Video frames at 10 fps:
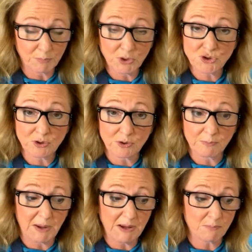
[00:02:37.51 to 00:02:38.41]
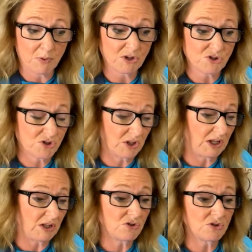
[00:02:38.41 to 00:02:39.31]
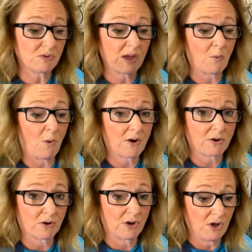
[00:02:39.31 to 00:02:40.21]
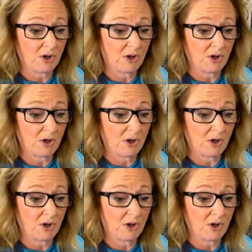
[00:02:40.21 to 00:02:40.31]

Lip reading: put your paintbrush into that water,